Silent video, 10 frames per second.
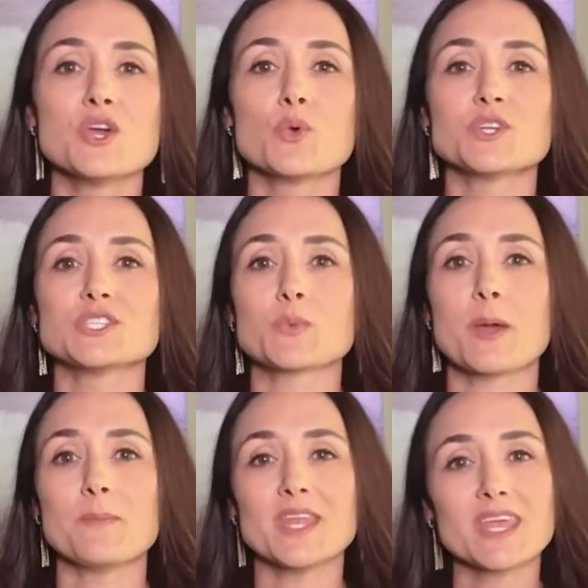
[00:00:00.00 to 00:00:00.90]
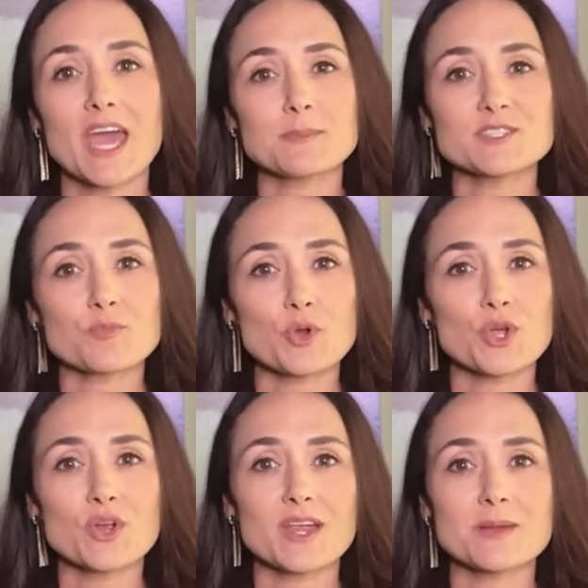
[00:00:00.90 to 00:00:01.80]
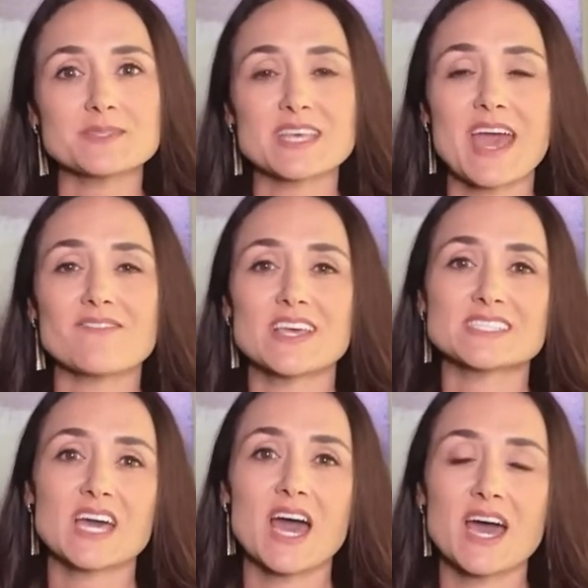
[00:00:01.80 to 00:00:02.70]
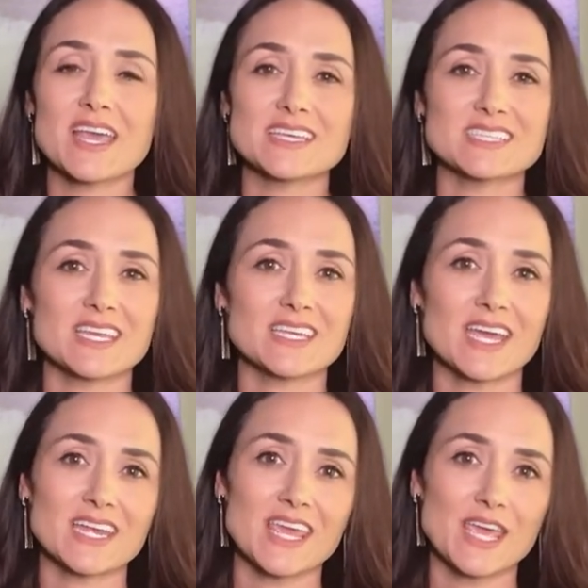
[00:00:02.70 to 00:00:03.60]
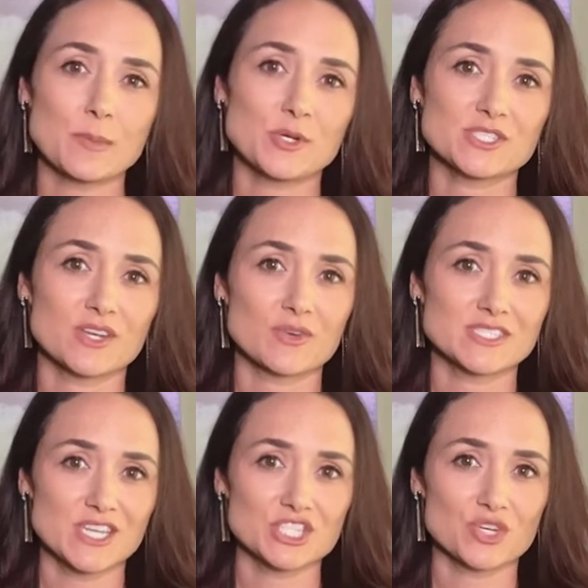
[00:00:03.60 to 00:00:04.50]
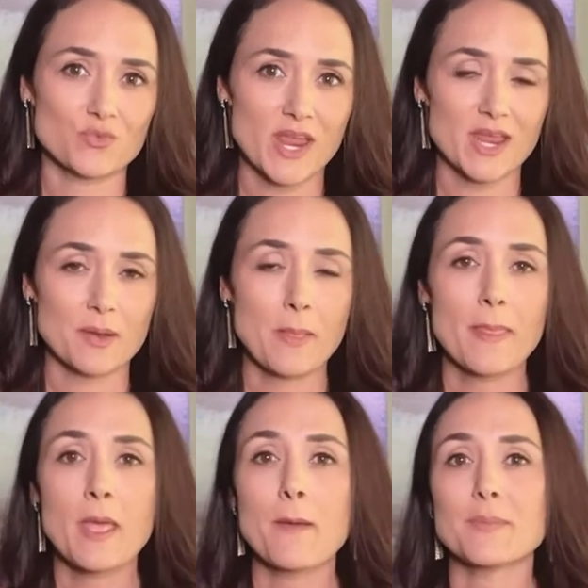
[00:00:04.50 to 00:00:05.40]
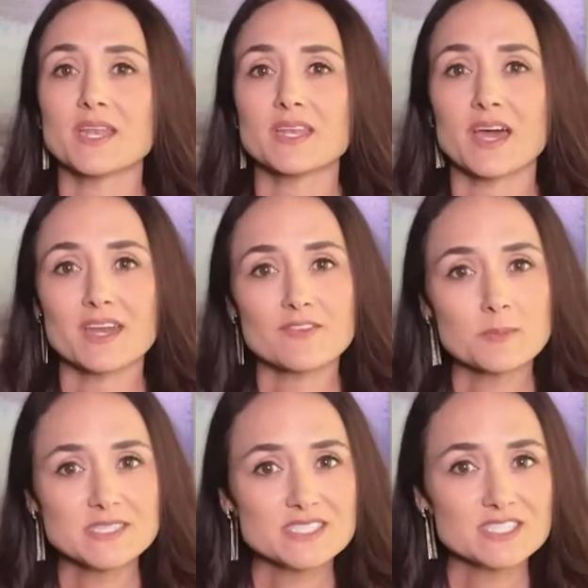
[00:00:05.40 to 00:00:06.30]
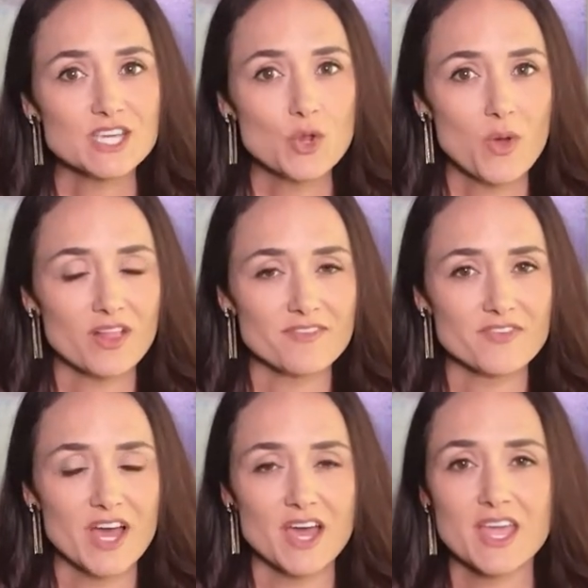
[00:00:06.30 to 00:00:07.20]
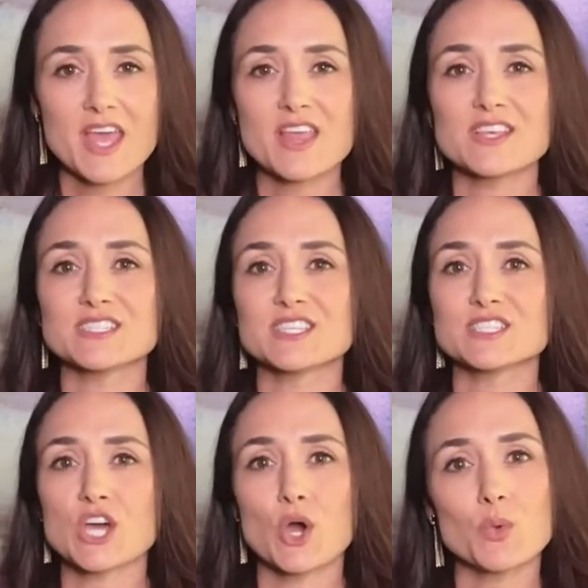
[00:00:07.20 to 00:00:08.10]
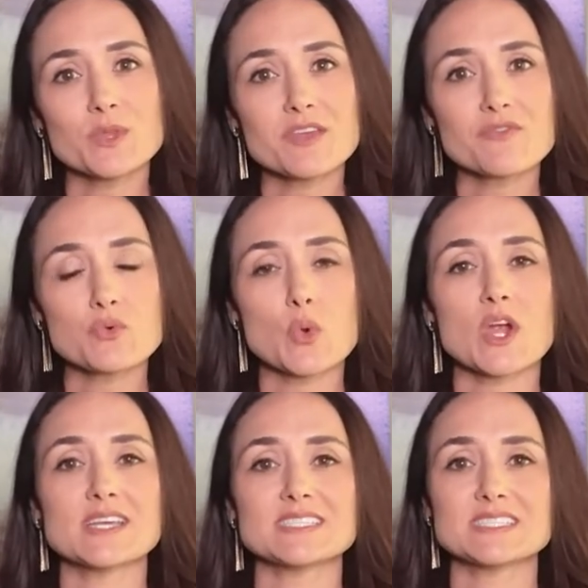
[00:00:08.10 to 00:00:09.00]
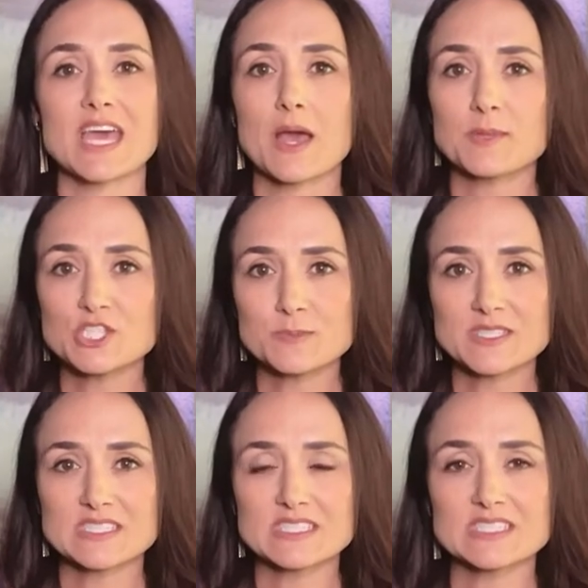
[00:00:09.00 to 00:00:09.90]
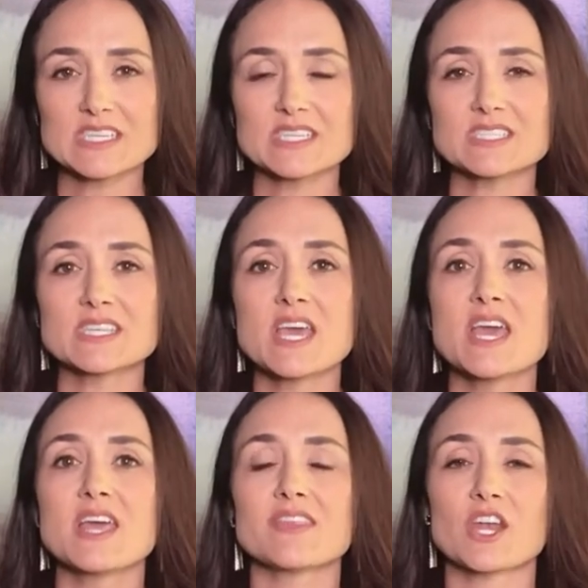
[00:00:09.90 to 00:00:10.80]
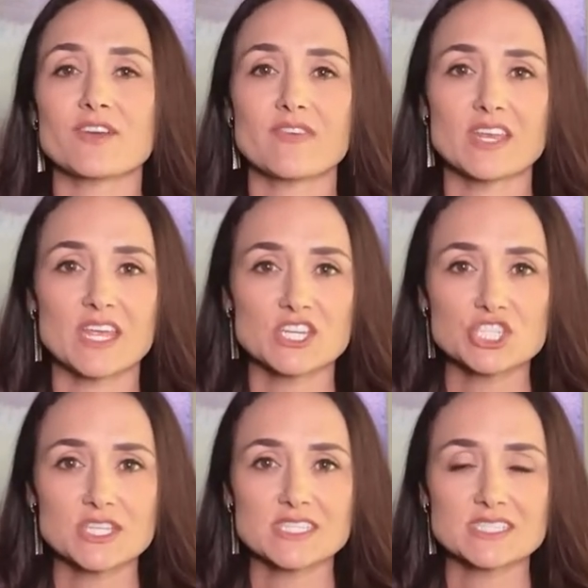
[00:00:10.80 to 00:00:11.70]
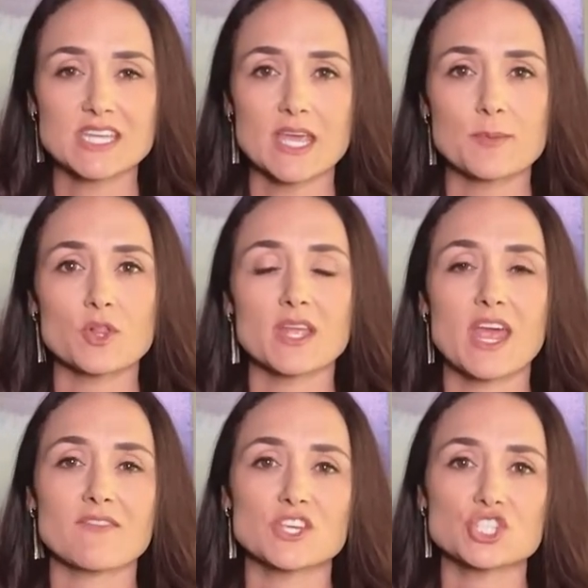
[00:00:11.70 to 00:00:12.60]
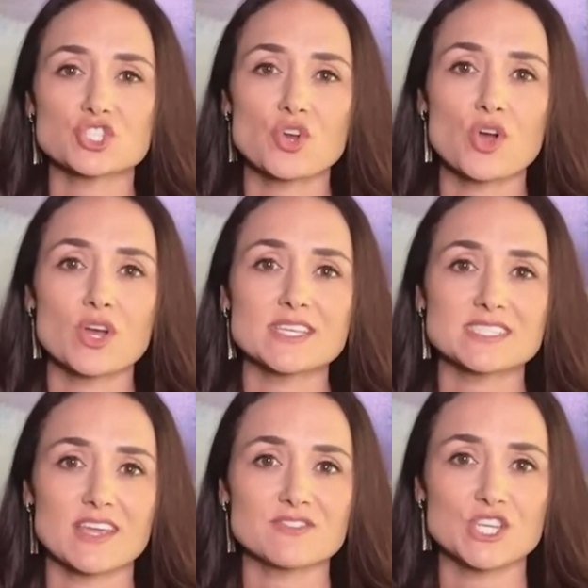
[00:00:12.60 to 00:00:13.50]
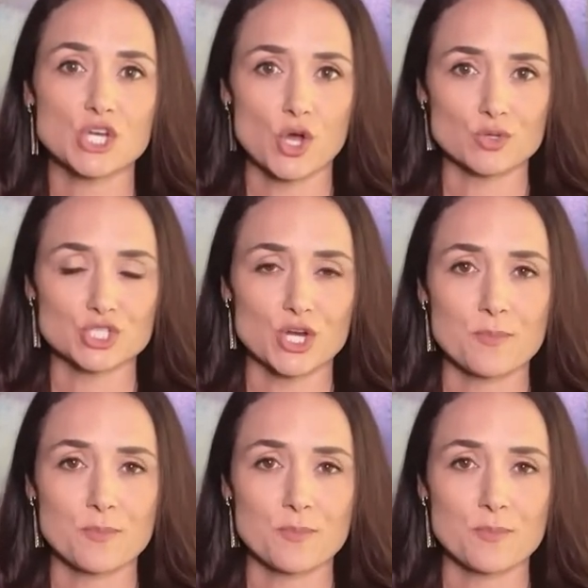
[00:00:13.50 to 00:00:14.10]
which is why many captive programs have as high as a 98% retention rate. But not every business can qualify. This is only for established businesses that are financially stable and have a strong safety culture.